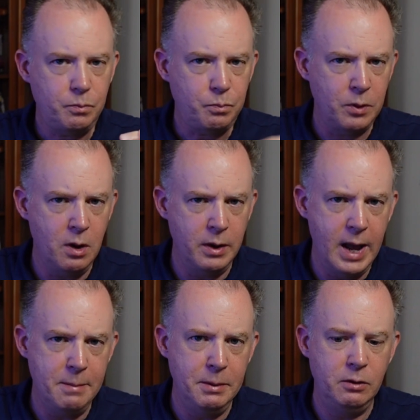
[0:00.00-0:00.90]
on
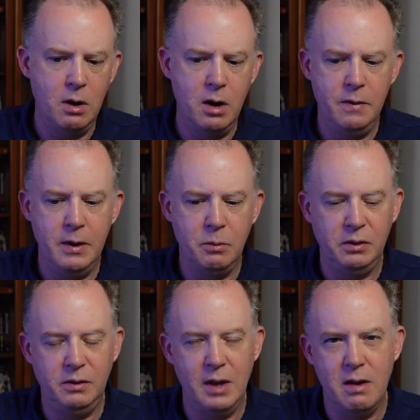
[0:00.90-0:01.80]
Amazon that was
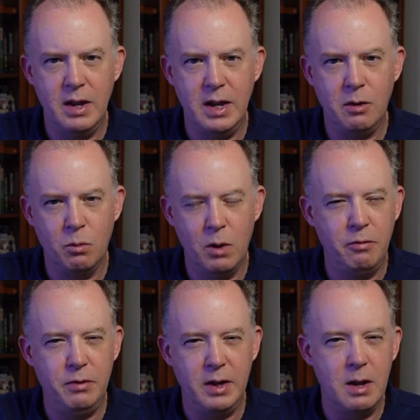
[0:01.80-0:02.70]
selling
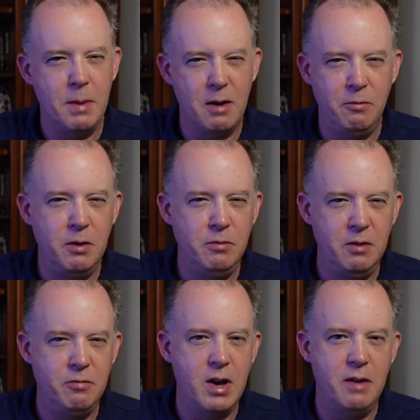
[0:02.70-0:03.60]
roughly about
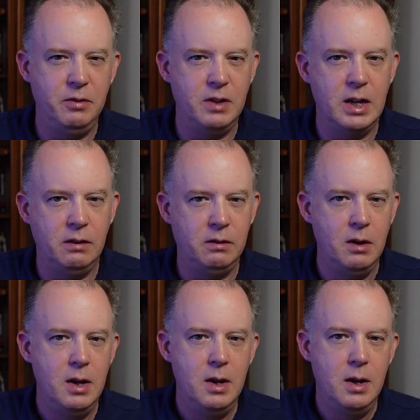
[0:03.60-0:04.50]
55 cents
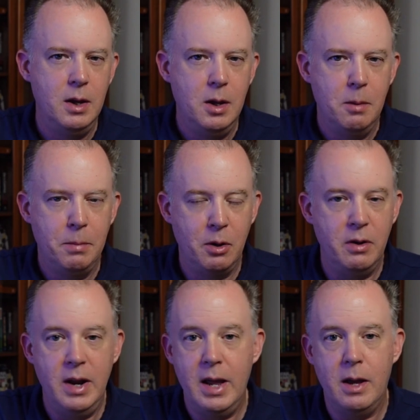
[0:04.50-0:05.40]
per
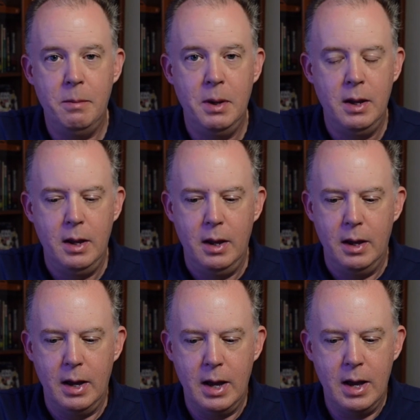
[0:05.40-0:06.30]
nib.
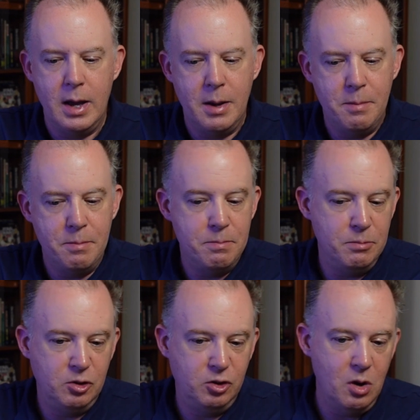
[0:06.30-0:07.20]

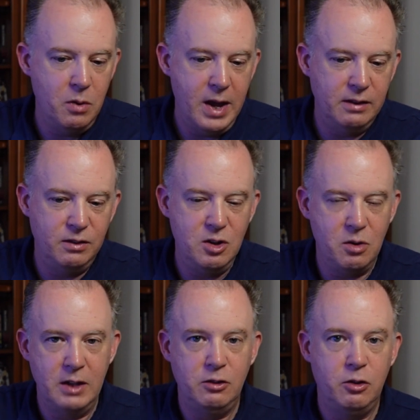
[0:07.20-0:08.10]
So that's
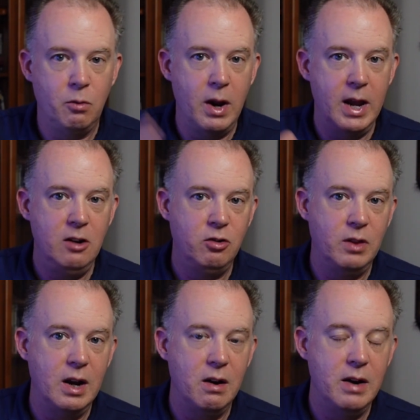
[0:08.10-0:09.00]
the range
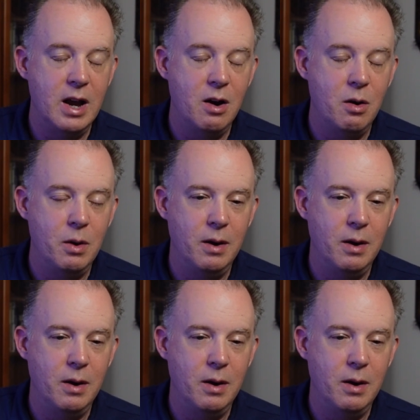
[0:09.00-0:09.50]
there. Now,